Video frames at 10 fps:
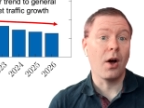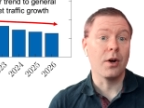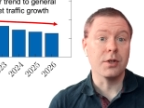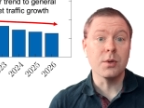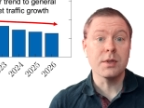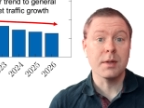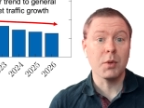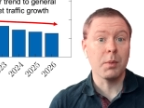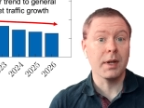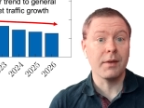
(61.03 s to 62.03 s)
are using
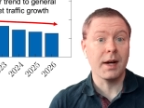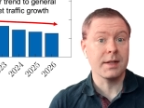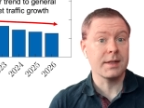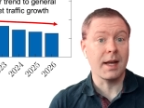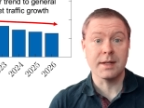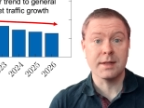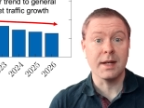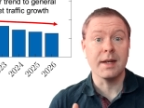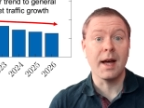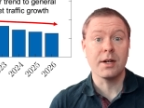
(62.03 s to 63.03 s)
mobile devices as
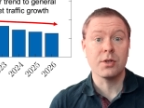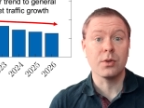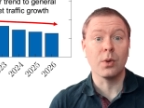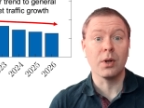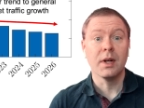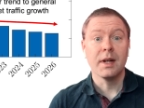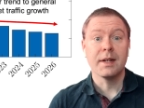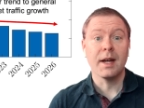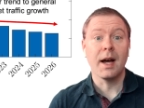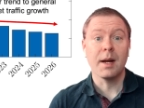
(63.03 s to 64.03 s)
the natural
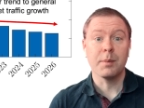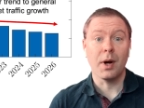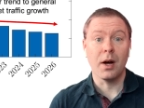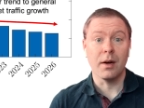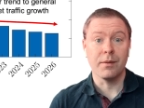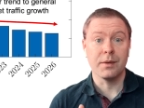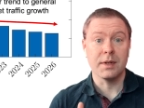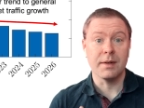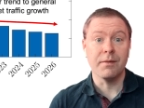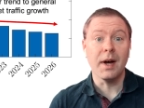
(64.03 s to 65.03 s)
type of
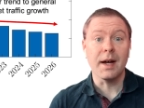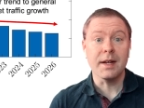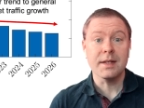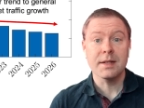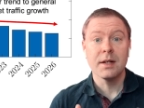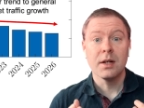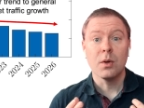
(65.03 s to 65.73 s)
device,